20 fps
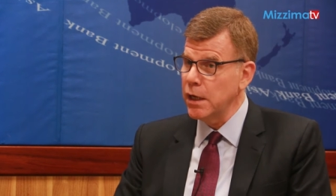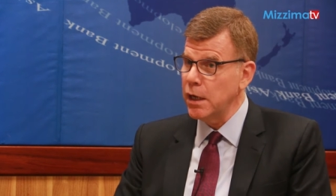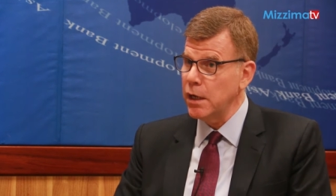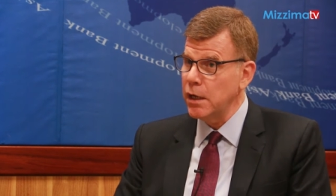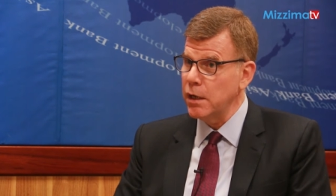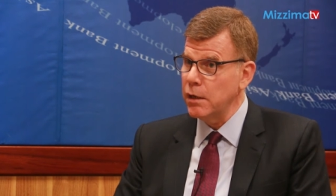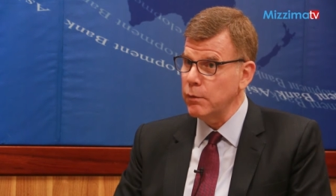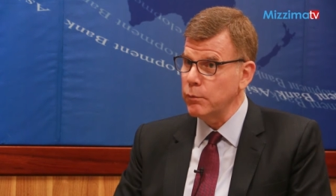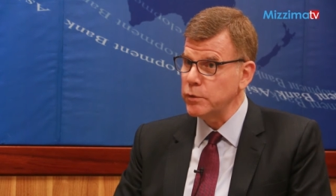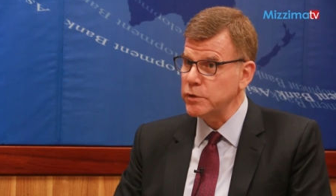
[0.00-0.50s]

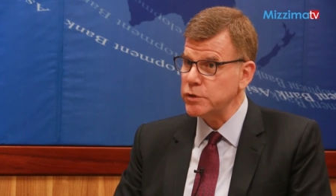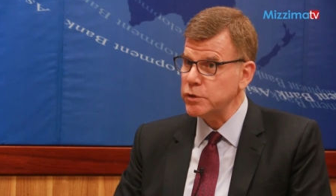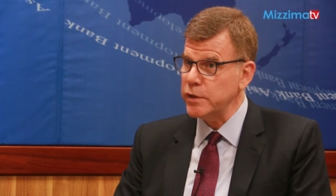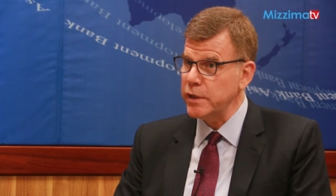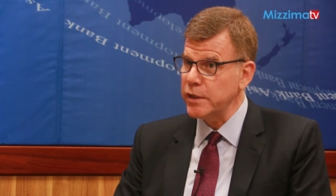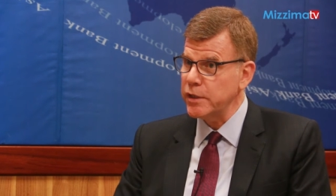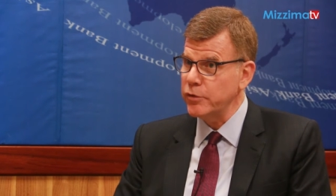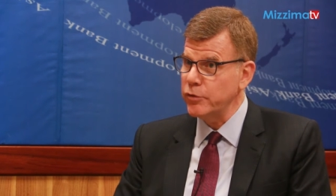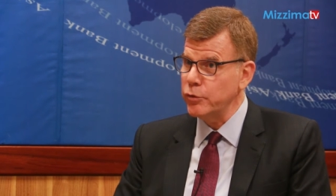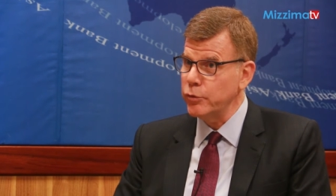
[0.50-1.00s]
uh, which
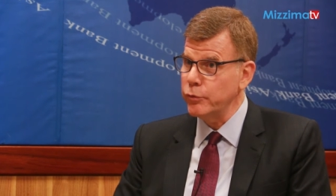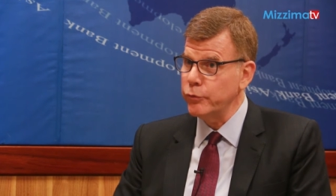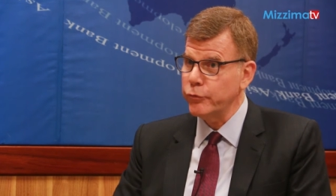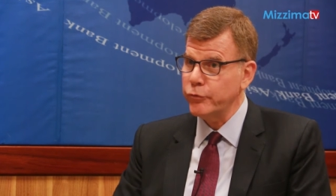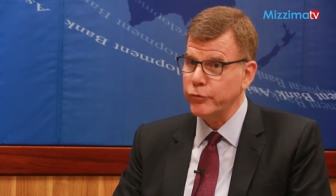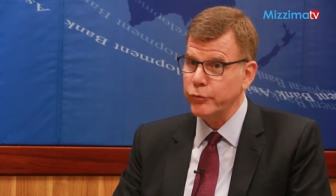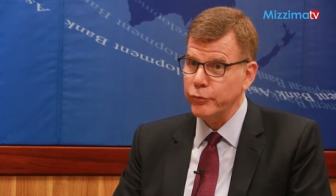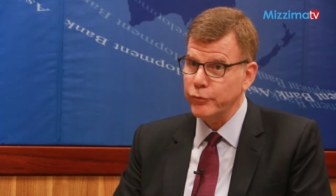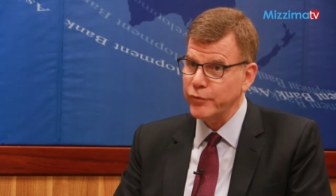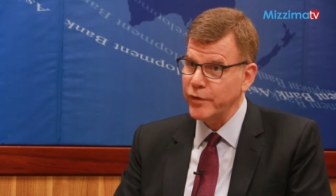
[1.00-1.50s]
they can use
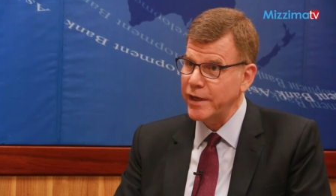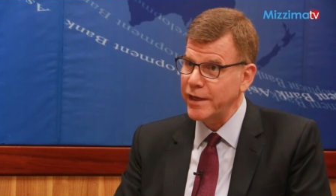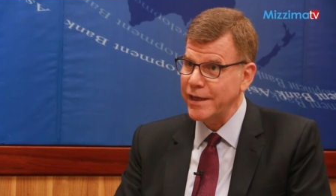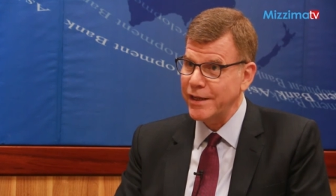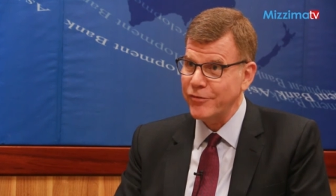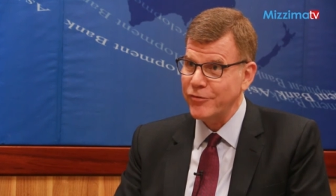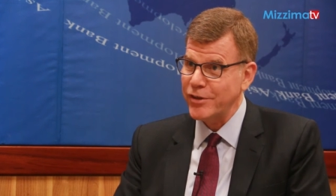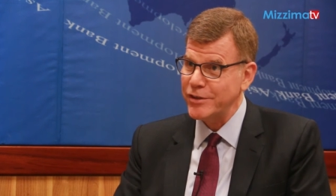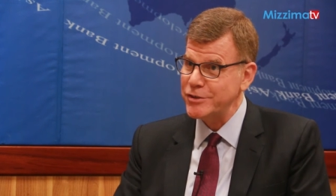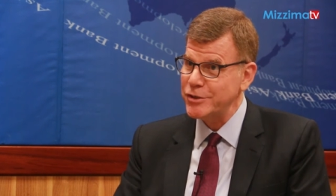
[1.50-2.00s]
to
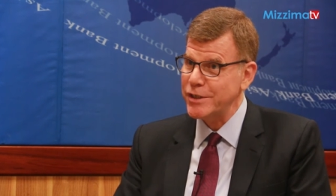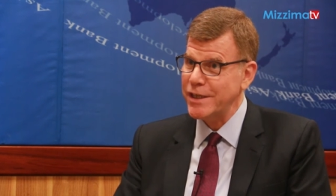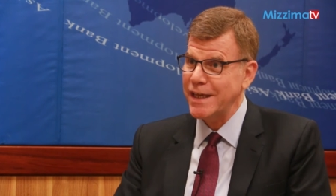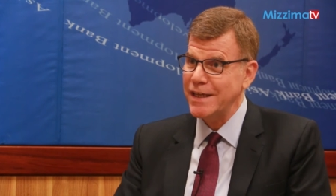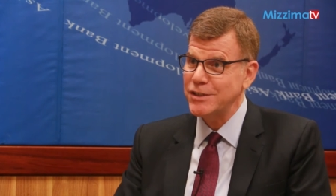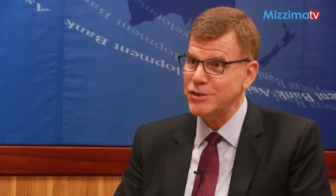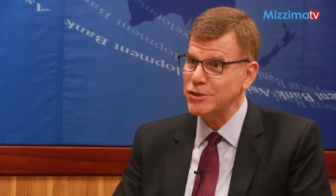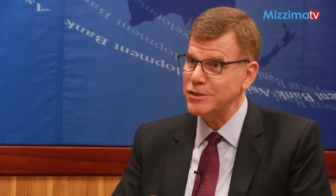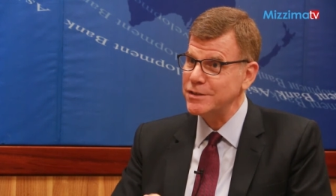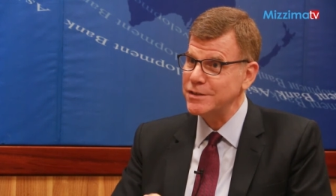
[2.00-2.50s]
finance
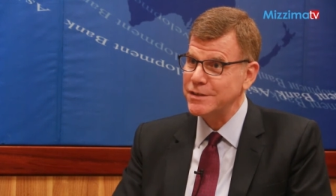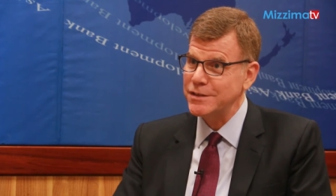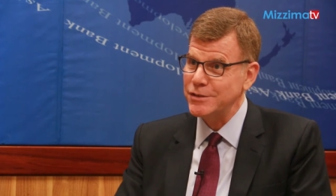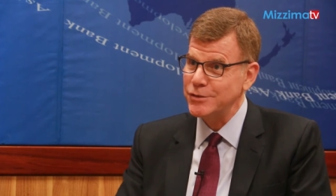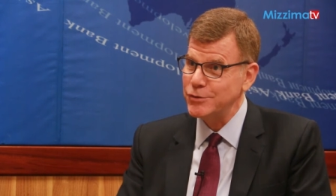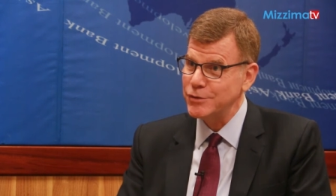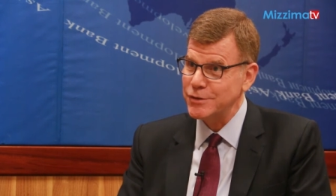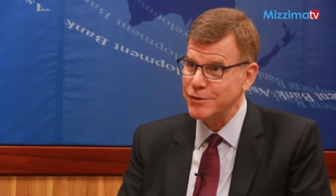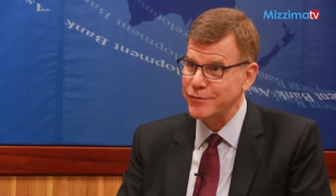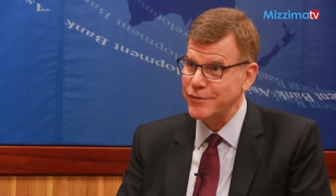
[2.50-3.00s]
education, can
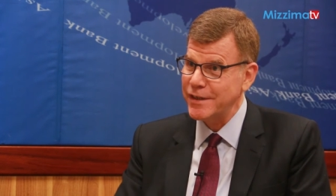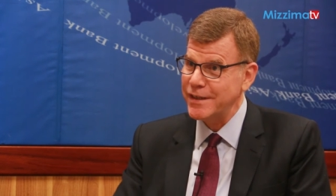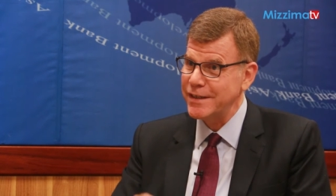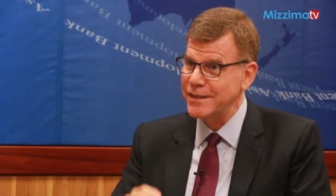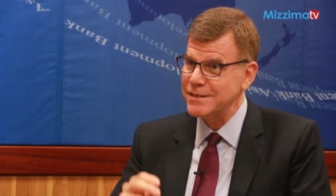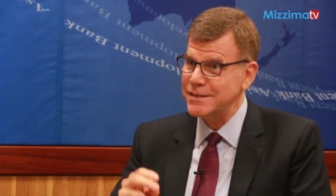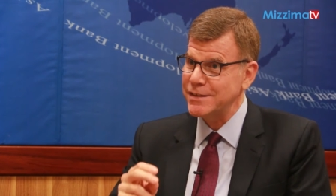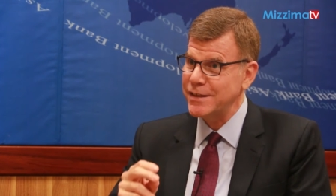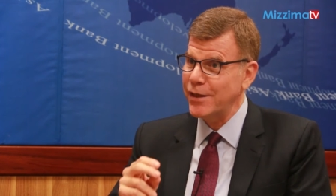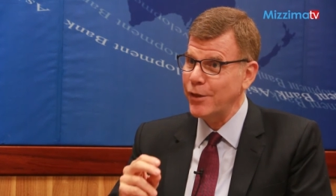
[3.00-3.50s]
use to
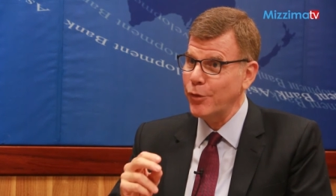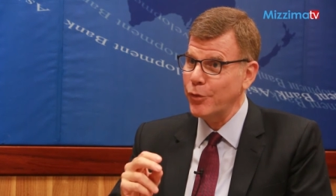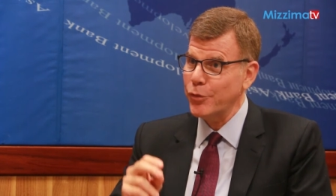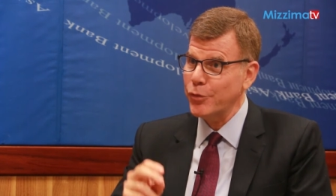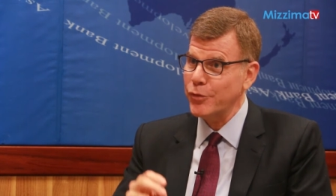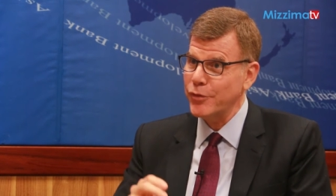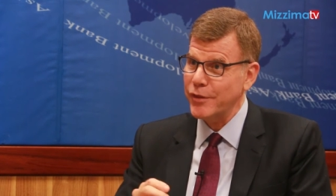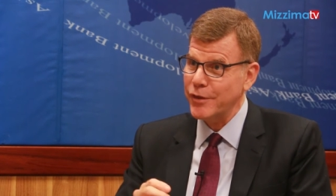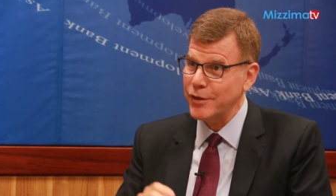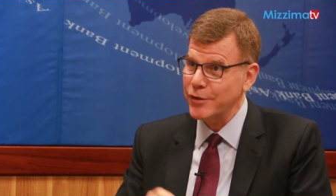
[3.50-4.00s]
finance the
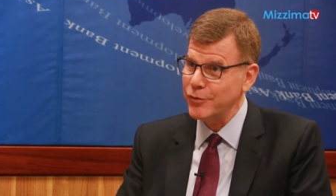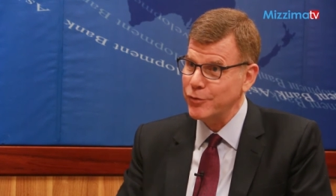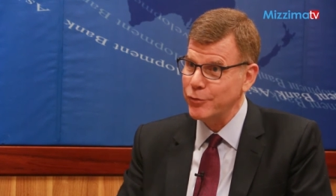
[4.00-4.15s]
health, they can